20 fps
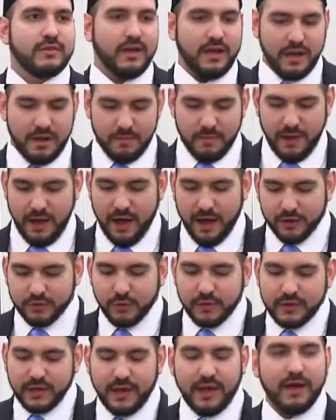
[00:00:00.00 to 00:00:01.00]
How
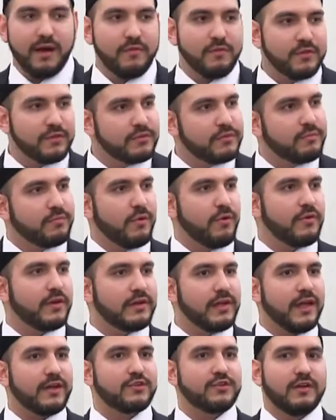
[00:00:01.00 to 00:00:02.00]
do I get out of this
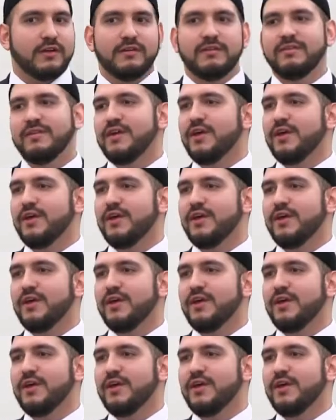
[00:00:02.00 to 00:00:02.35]
boring lecture?